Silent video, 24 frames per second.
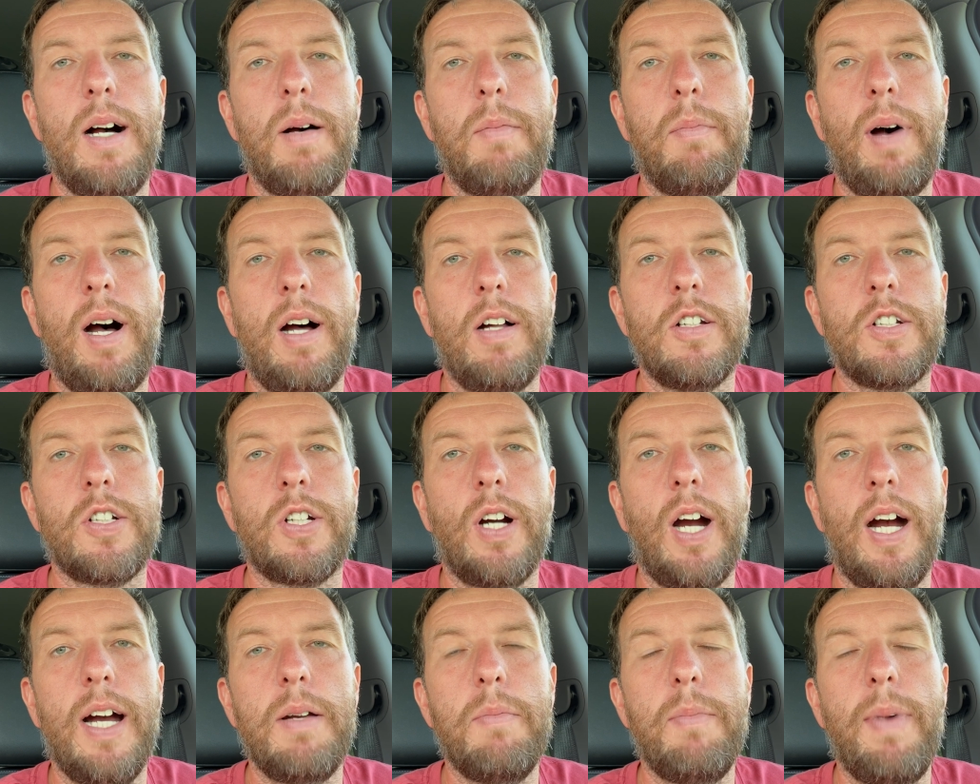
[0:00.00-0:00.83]
I'll
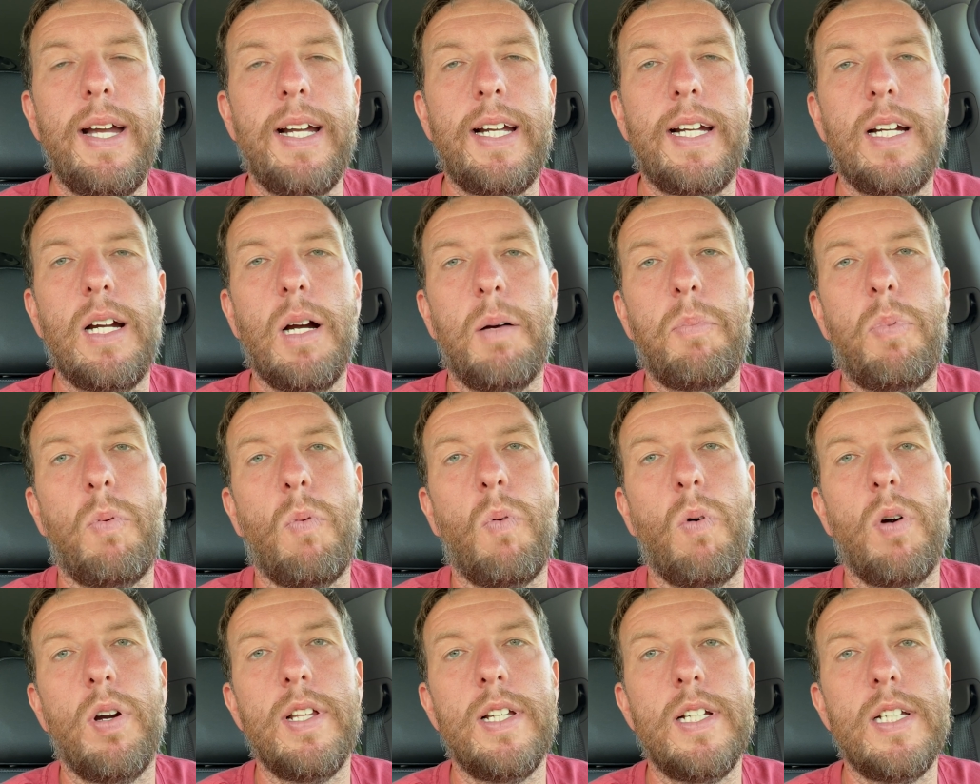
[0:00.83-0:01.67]
try to make a couple
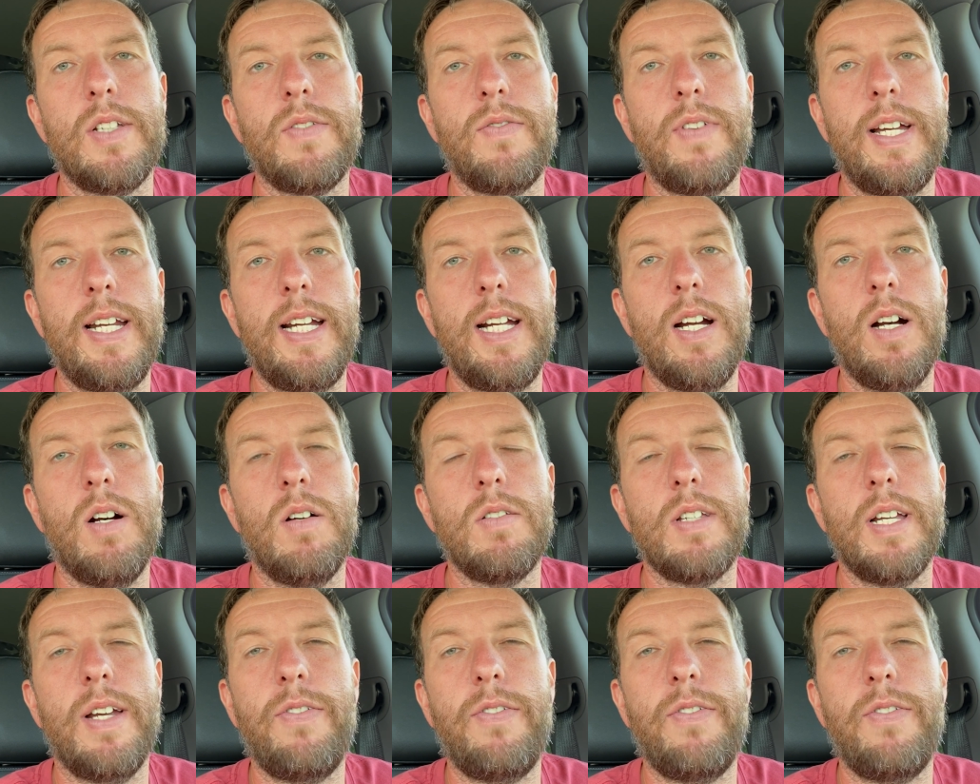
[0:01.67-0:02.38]
more of these videos.